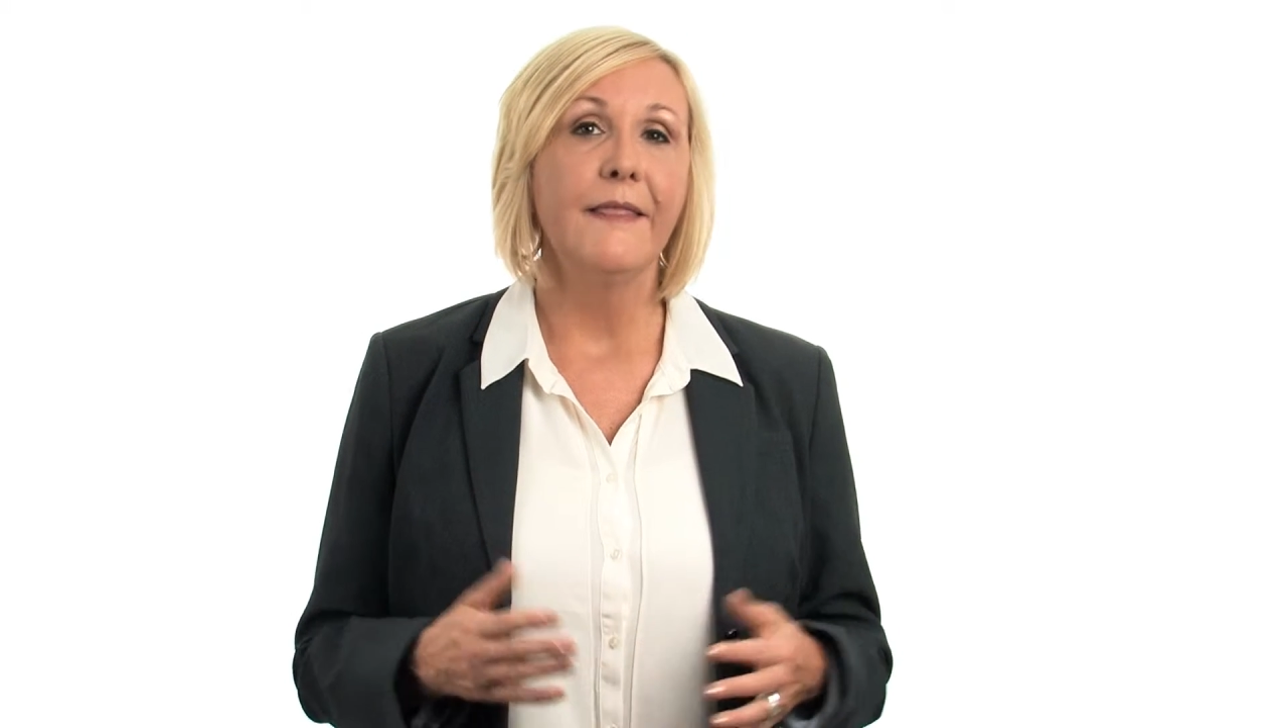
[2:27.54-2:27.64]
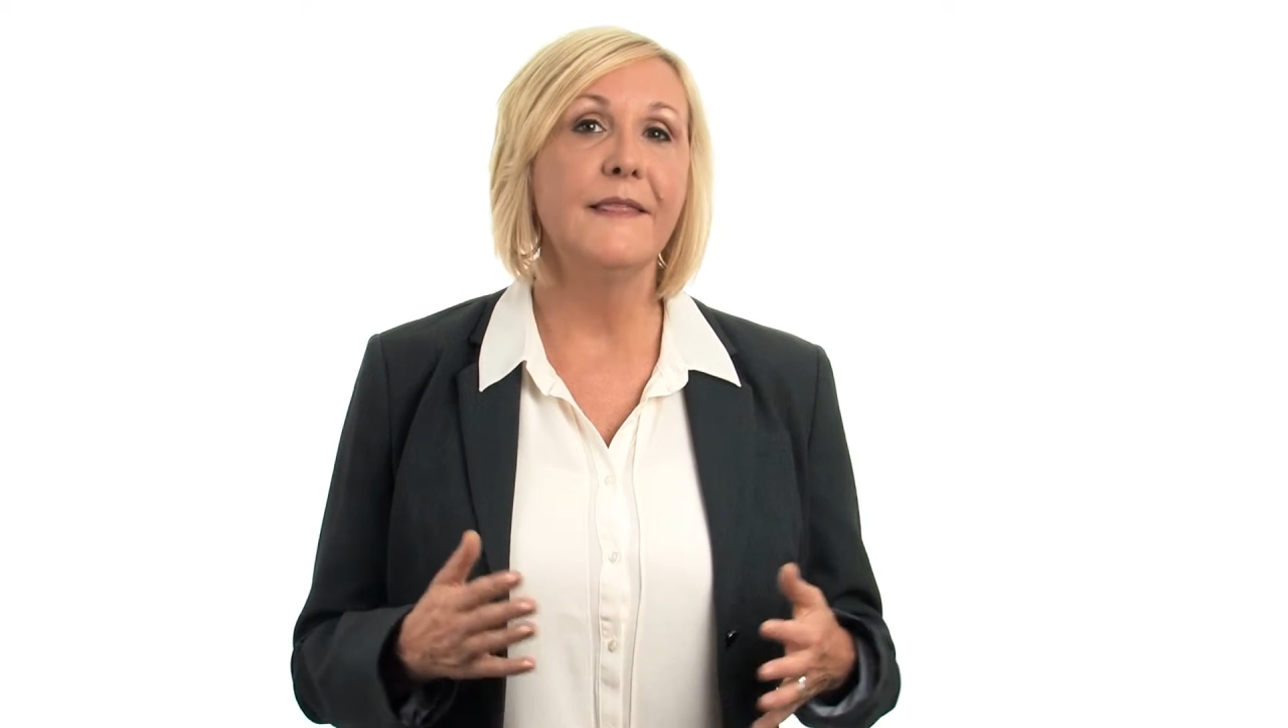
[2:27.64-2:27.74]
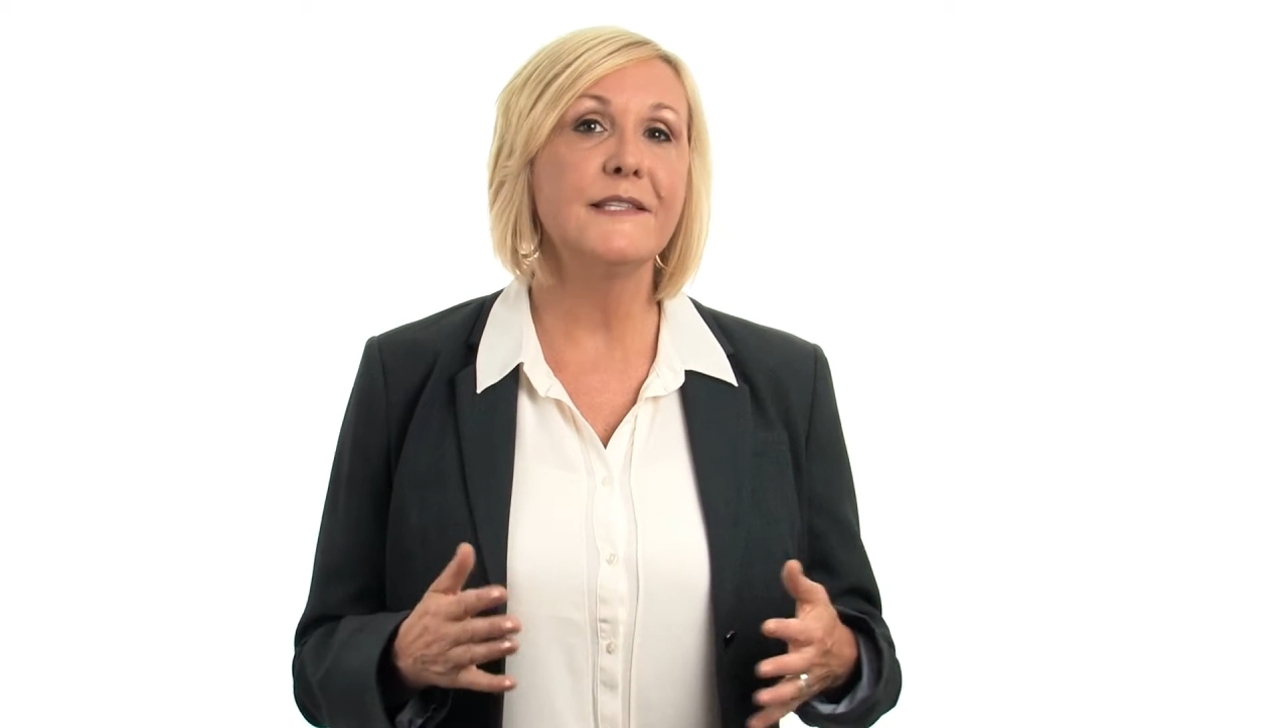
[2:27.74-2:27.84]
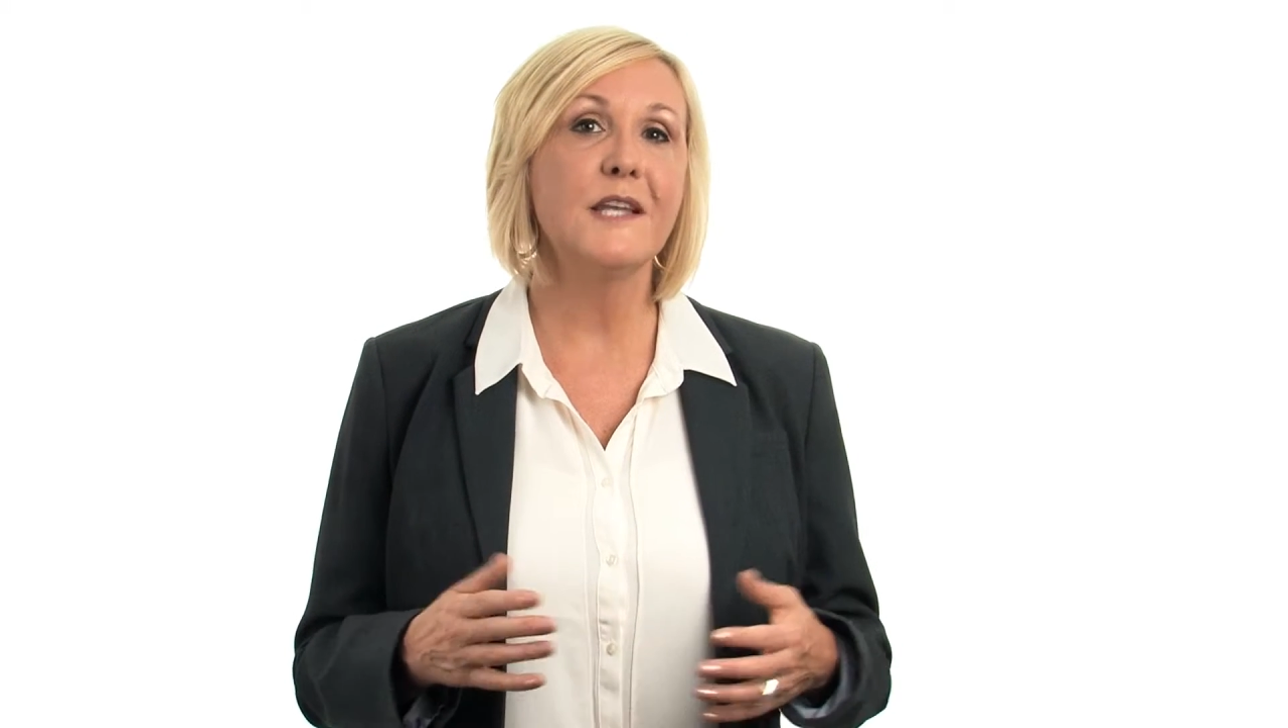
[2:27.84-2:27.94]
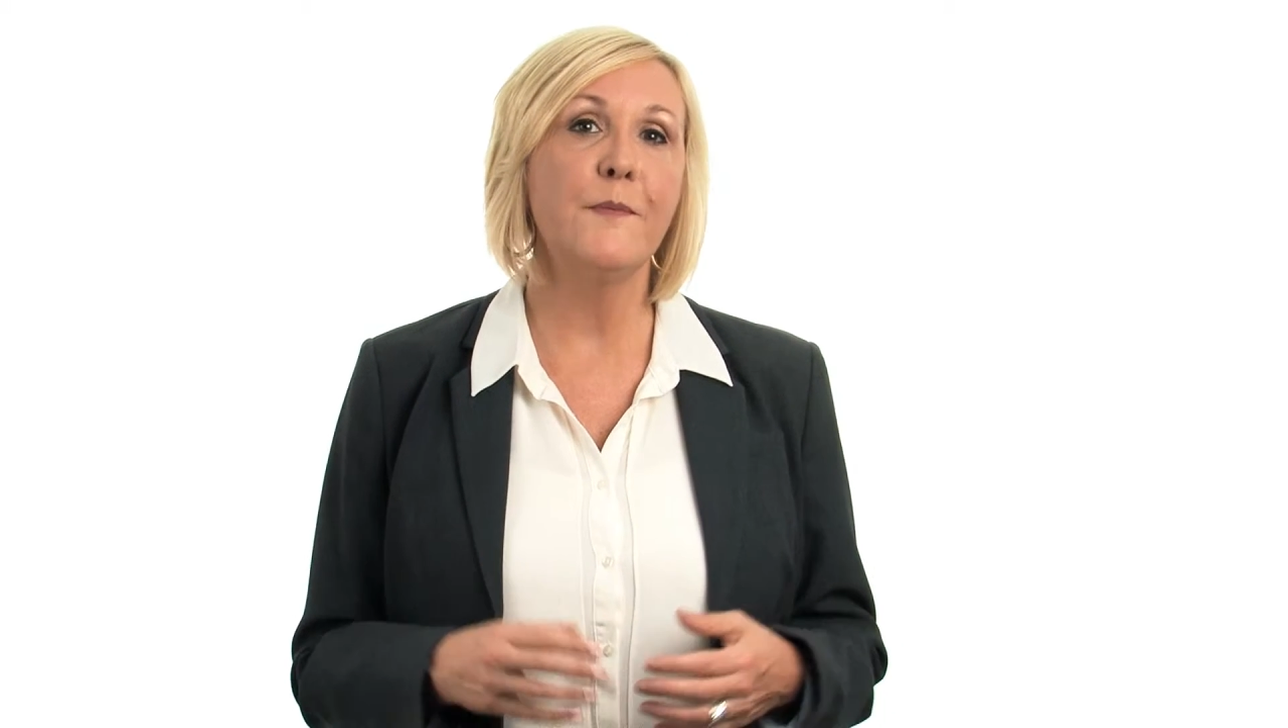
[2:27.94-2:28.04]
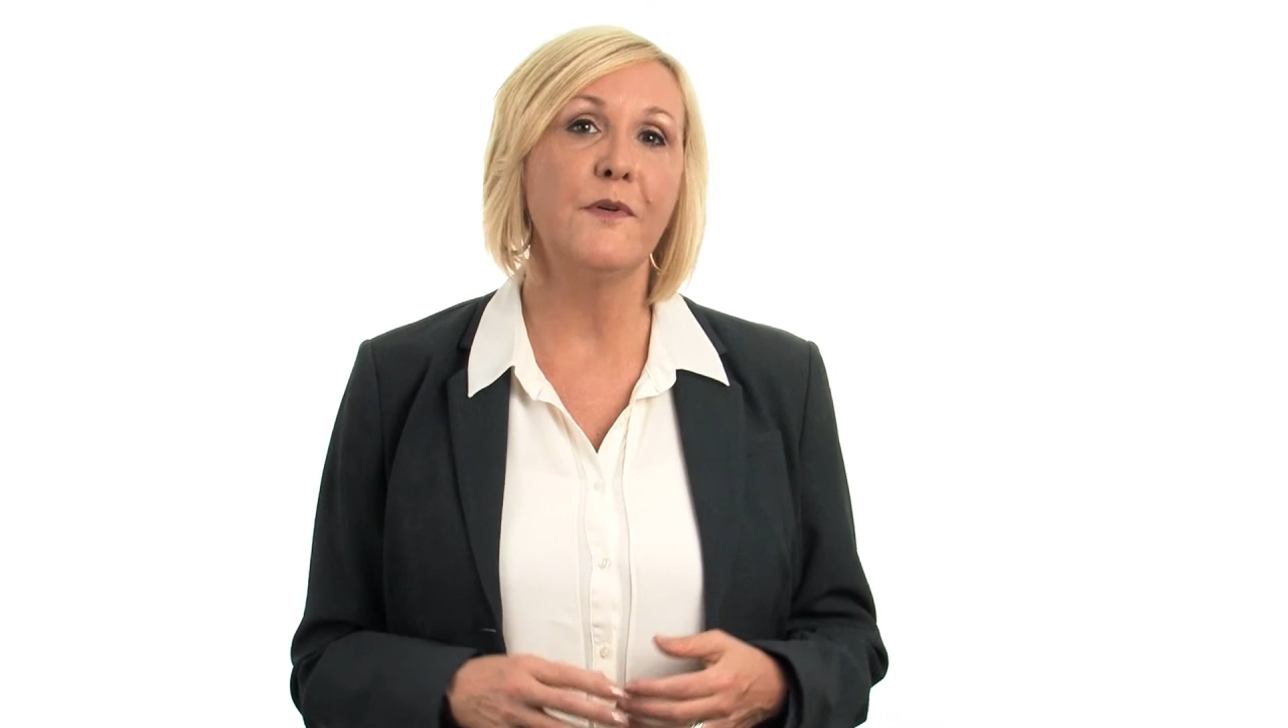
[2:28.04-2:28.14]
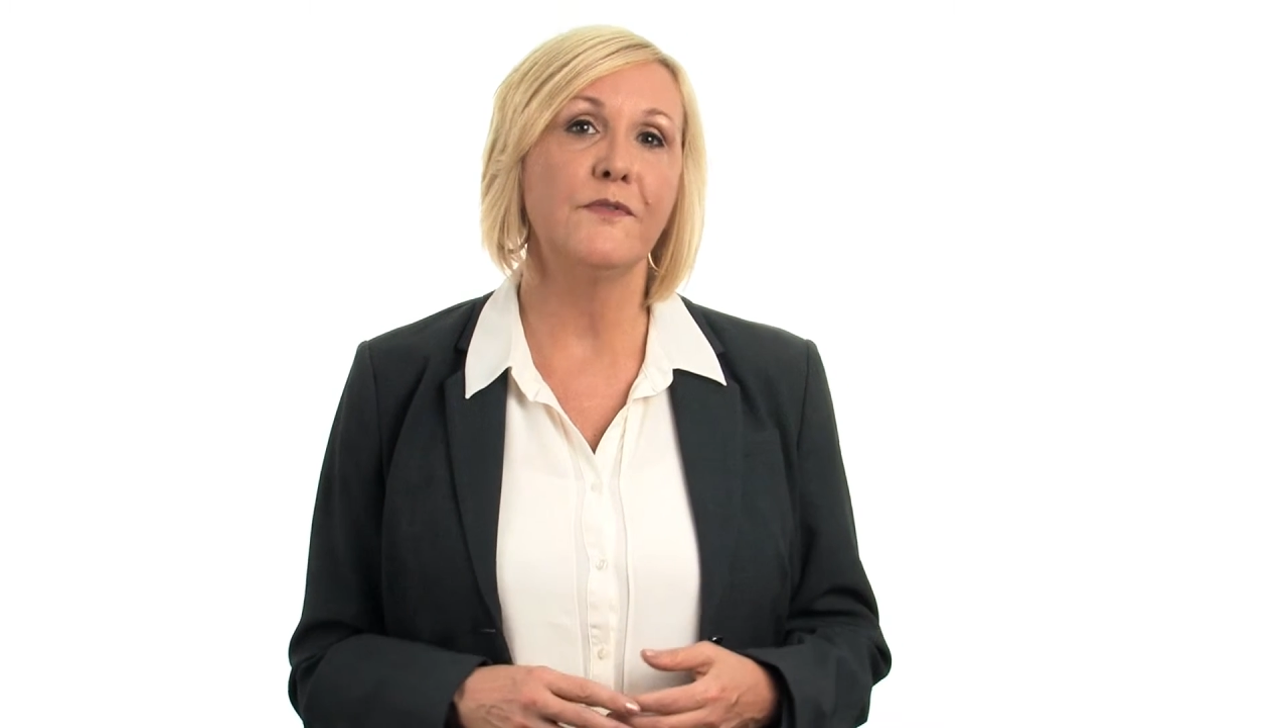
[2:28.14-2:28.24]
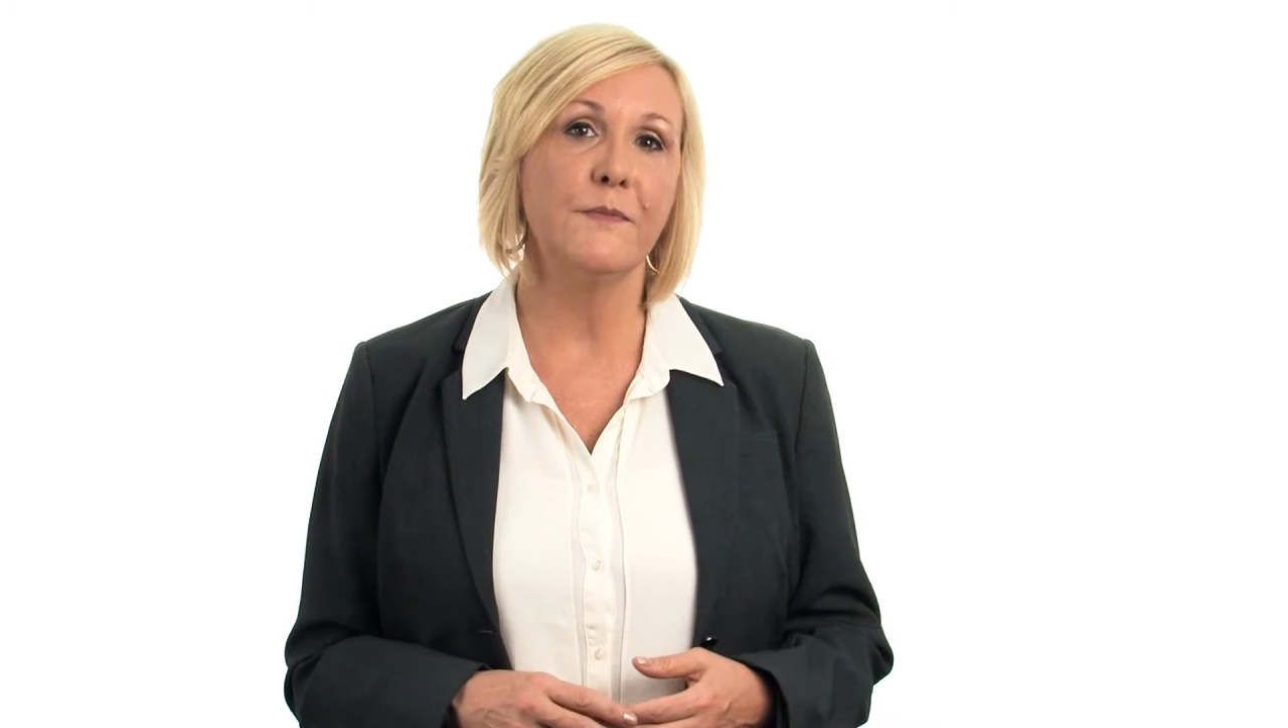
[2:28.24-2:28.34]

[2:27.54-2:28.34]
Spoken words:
This type of